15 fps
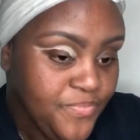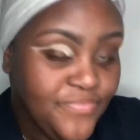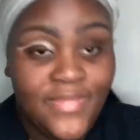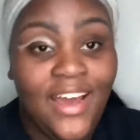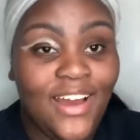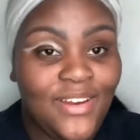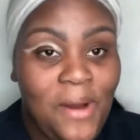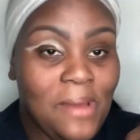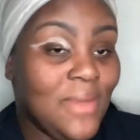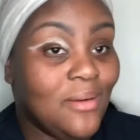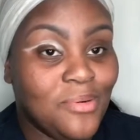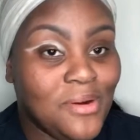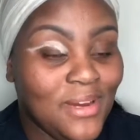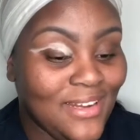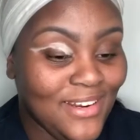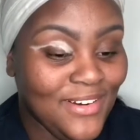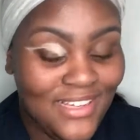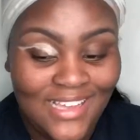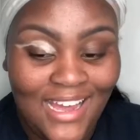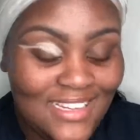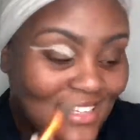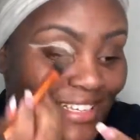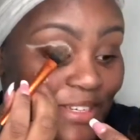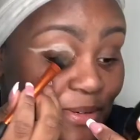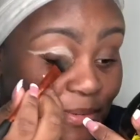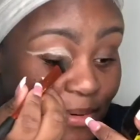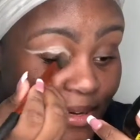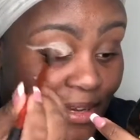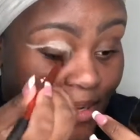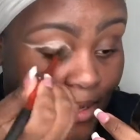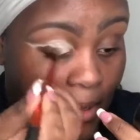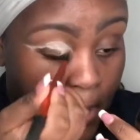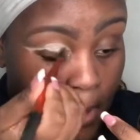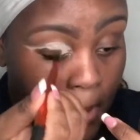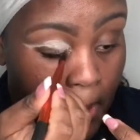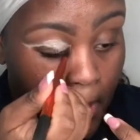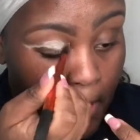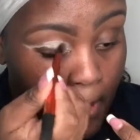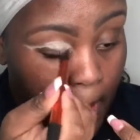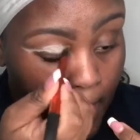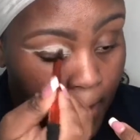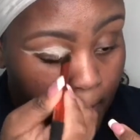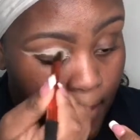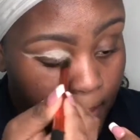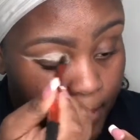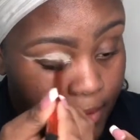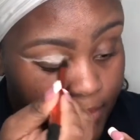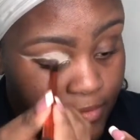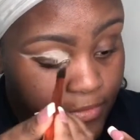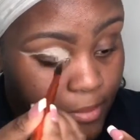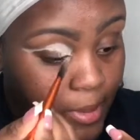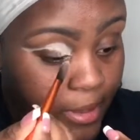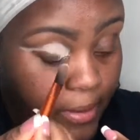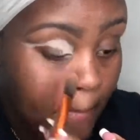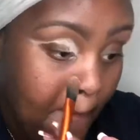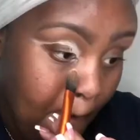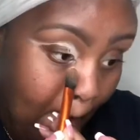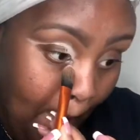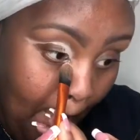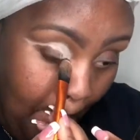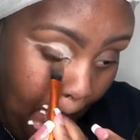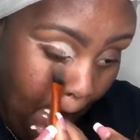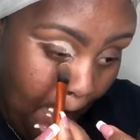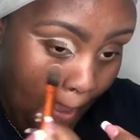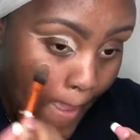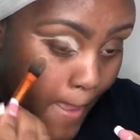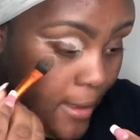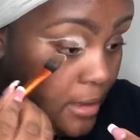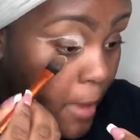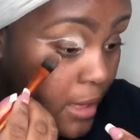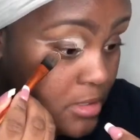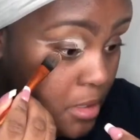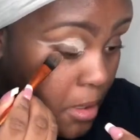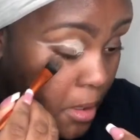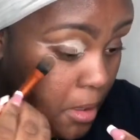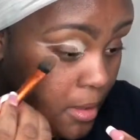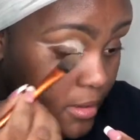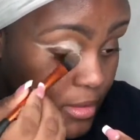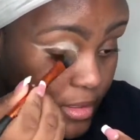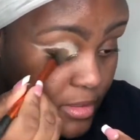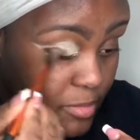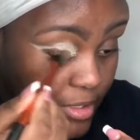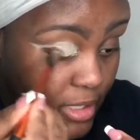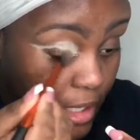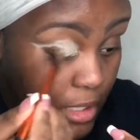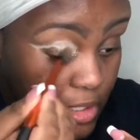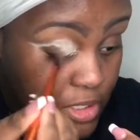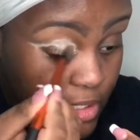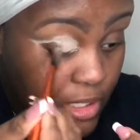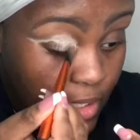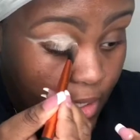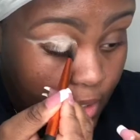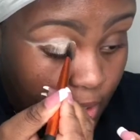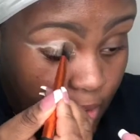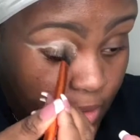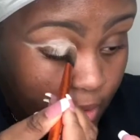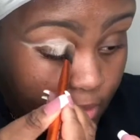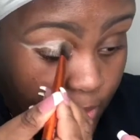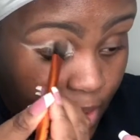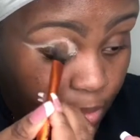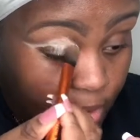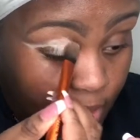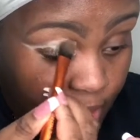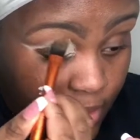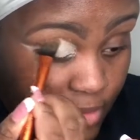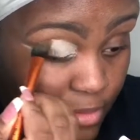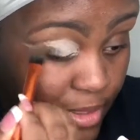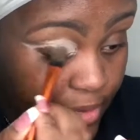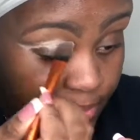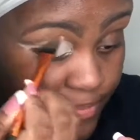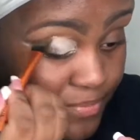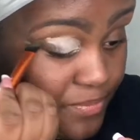Now, y'all know I'm not a pro cutting a crease. I just do how it works for me. And I'm actually going to bring the colors down on my waterline as well.